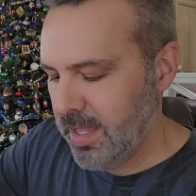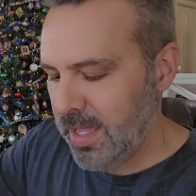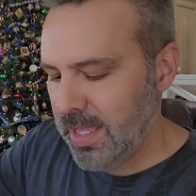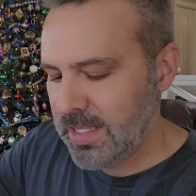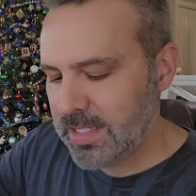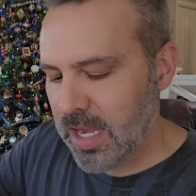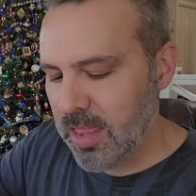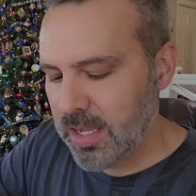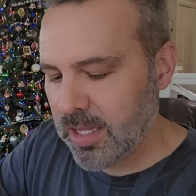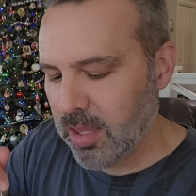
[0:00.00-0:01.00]
It's got like
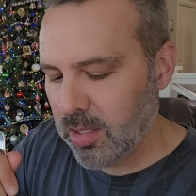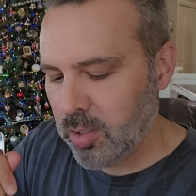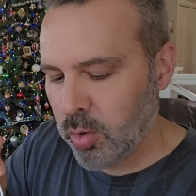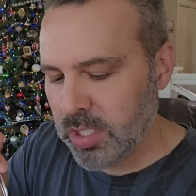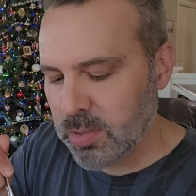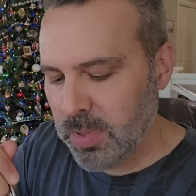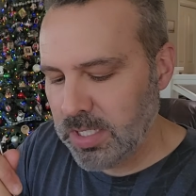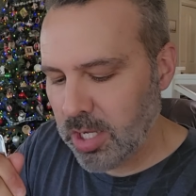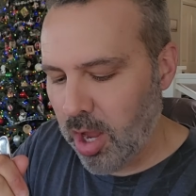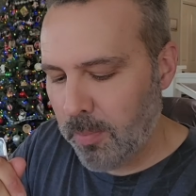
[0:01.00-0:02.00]
a crispy
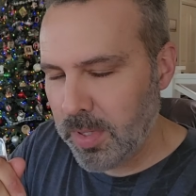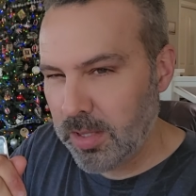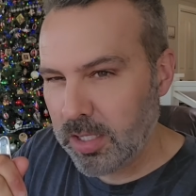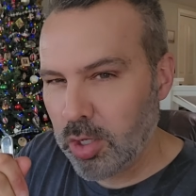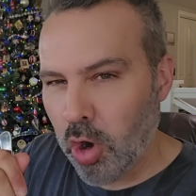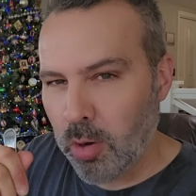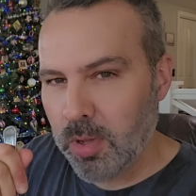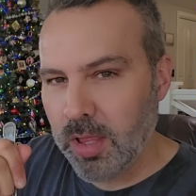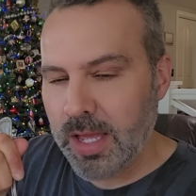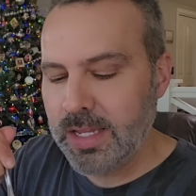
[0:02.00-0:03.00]
topping, like
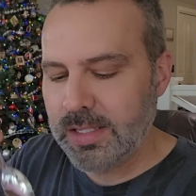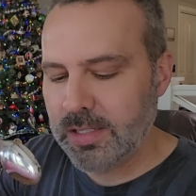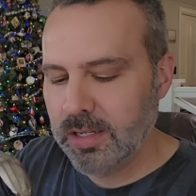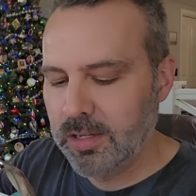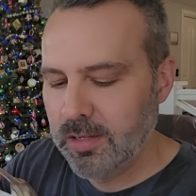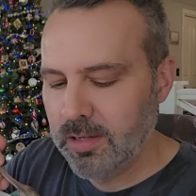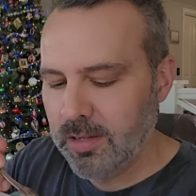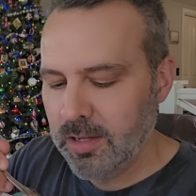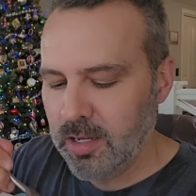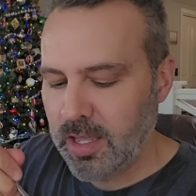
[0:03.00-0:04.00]
caramelized
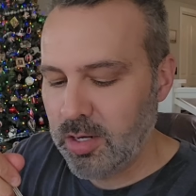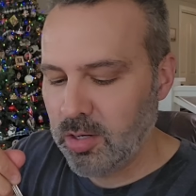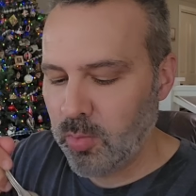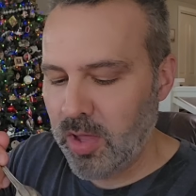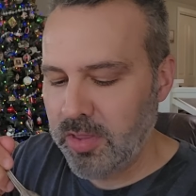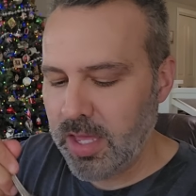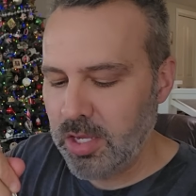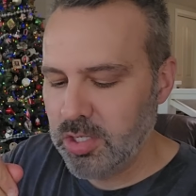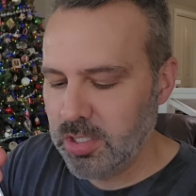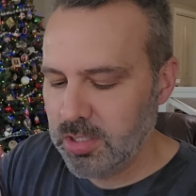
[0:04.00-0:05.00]
around the
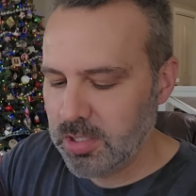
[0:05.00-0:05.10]
edges.